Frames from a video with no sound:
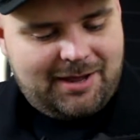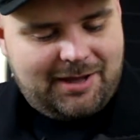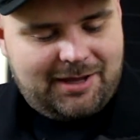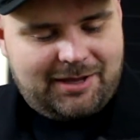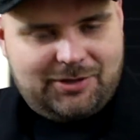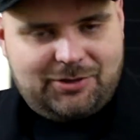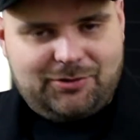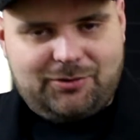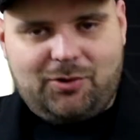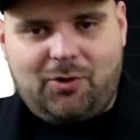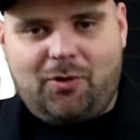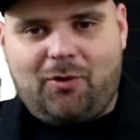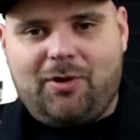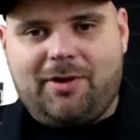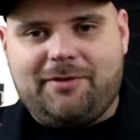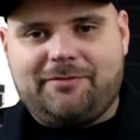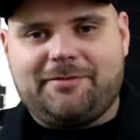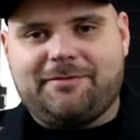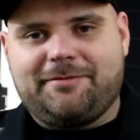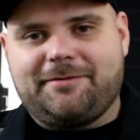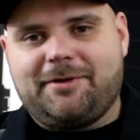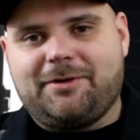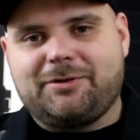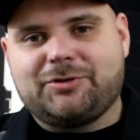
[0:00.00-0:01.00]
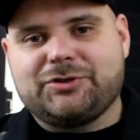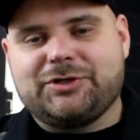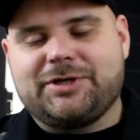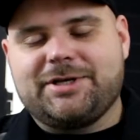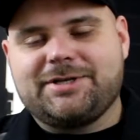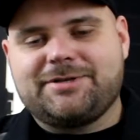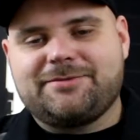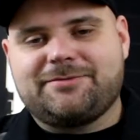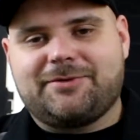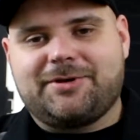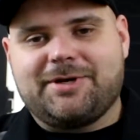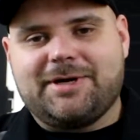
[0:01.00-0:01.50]
and do the whole FFL
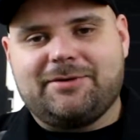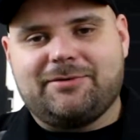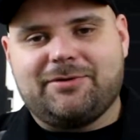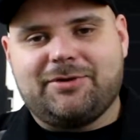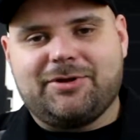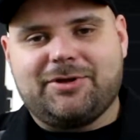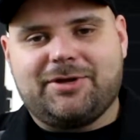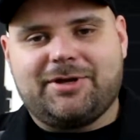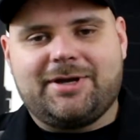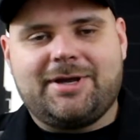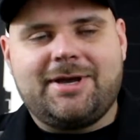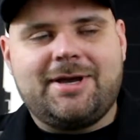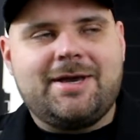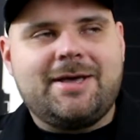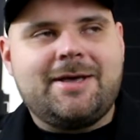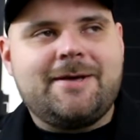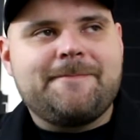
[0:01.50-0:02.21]
transfer and everything.